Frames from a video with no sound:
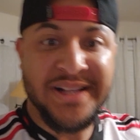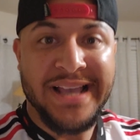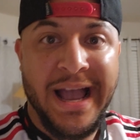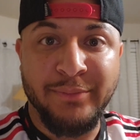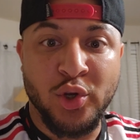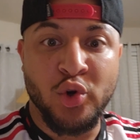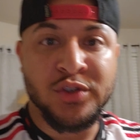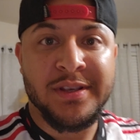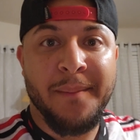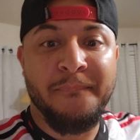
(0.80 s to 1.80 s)
Big time
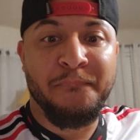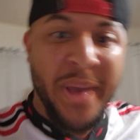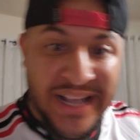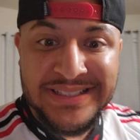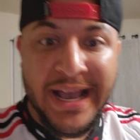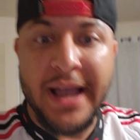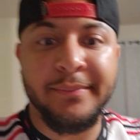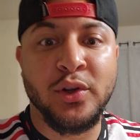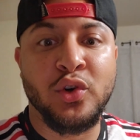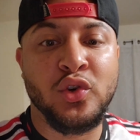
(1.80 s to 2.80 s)
news. Big
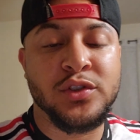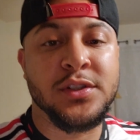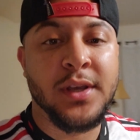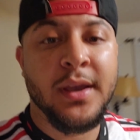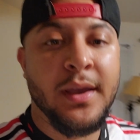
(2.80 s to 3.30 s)
time news.